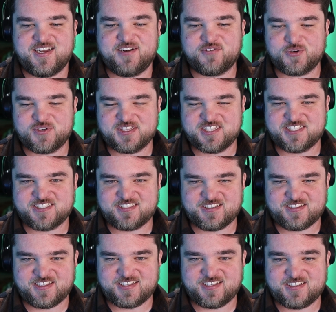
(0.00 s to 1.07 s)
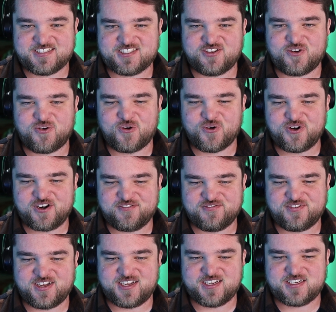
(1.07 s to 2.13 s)
Everyone listening to this,
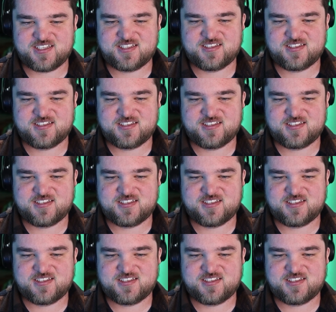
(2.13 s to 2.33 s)
horrified.